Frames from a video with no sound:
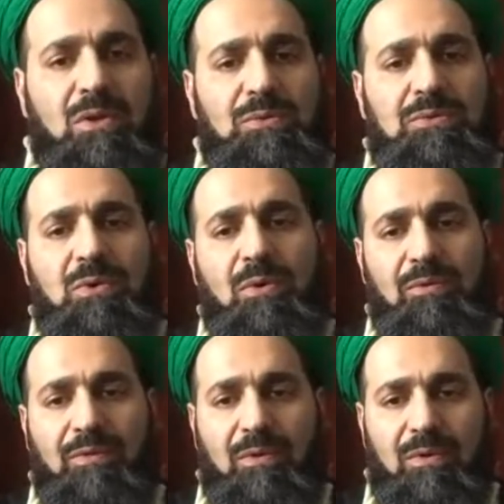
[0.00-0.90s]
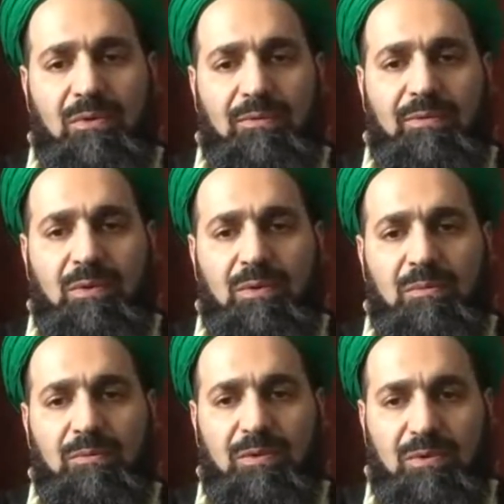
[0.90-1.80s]
So for
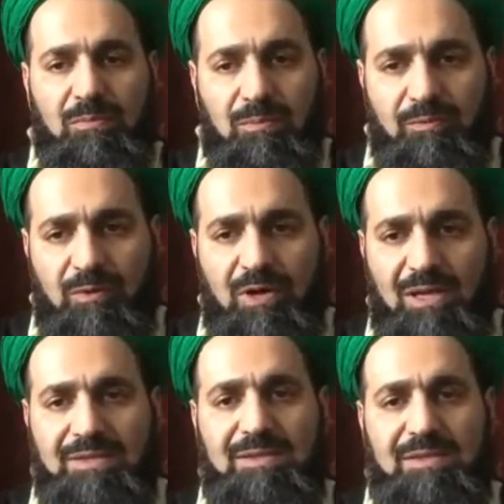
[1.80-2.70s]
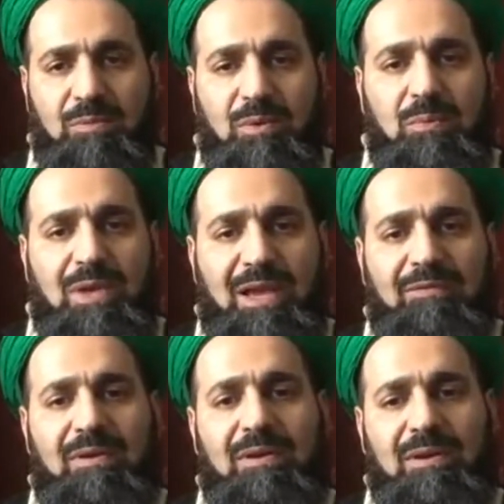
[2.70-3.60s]
us, when we have
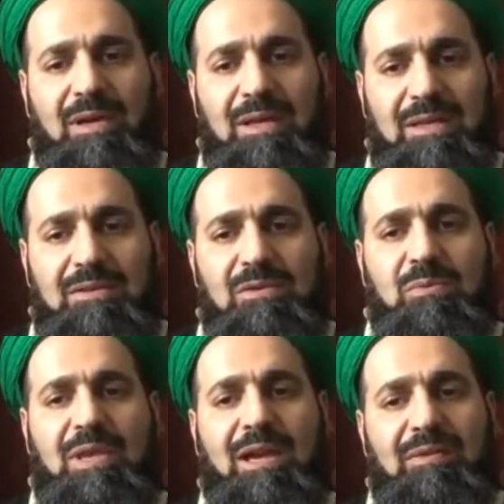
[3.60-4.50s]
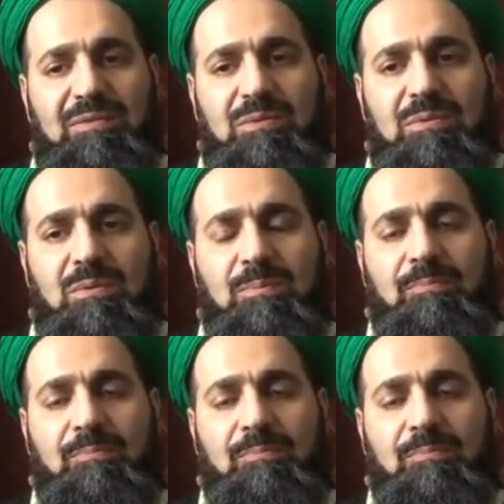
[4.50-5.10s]
a leader, we have to